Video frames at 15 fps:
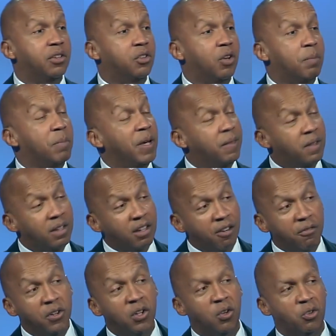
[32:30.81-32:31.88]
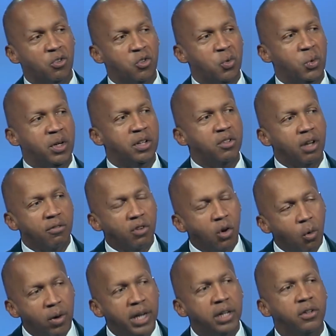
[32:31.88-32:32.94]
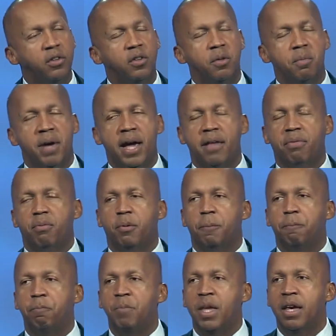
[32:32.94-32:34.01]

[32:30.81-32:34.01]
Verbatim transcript: And so I made the difficult choice of going into the bathroom